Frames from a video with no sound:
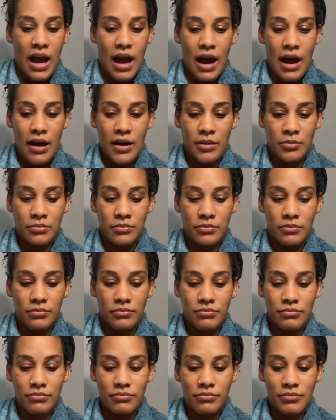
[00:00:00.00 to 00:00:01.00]
Um,
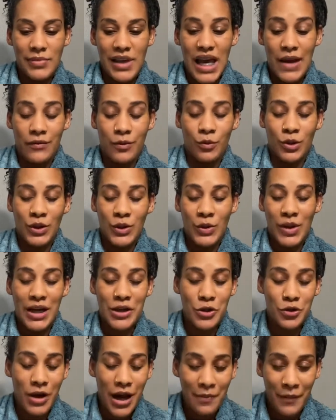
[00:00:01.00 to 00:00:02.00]
everyone who
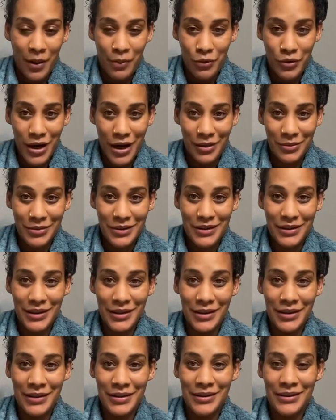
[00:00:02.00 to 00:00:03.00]
has tried my products
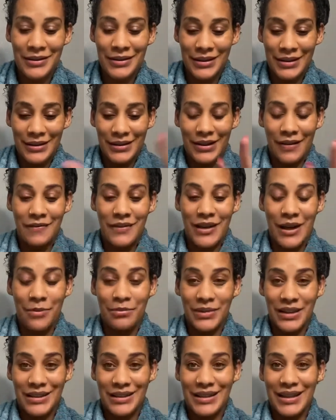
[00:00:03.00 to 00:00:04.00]
the stuff that
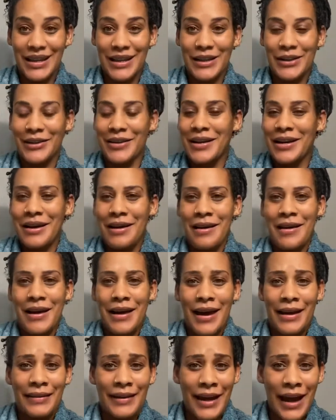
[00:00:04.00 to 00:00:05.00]
I'm listing here,
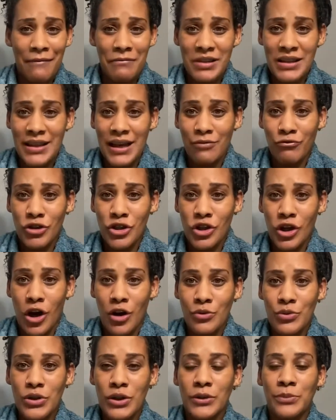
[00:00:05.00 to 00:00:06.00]
they have the same
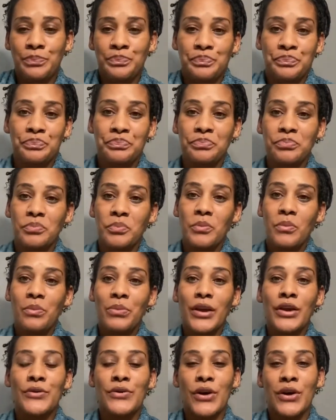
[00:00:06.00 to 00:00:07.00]
results.
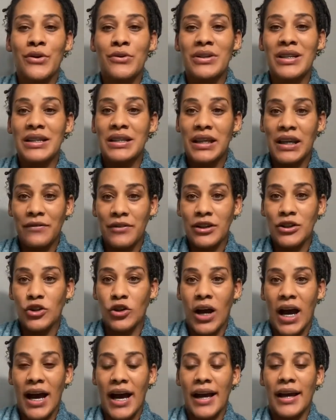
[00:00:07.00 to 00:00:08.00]
So just give it a
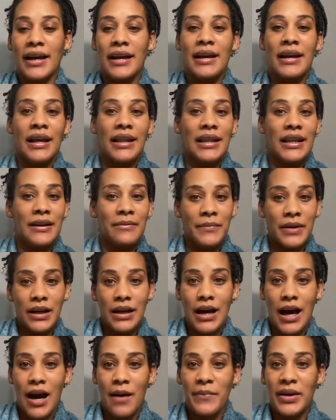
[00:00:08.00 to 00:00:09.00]
try. Leave me
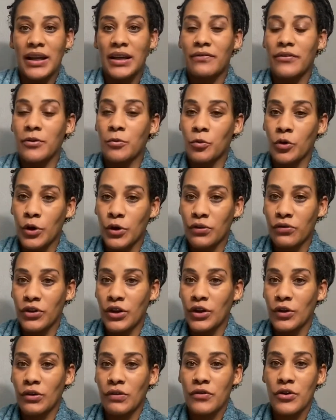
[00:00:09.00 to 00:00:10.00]
a comment if it works for
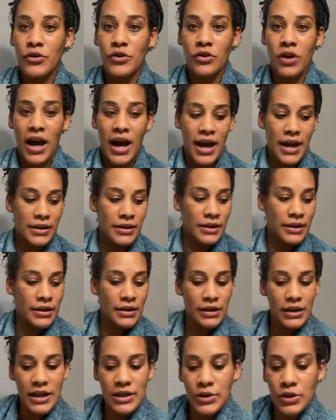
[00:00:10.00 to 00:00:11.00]
you. If you tried the
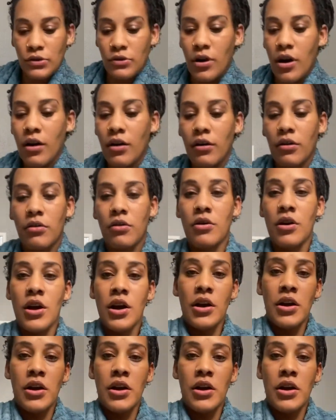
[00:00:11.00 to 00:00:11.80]
cholesterol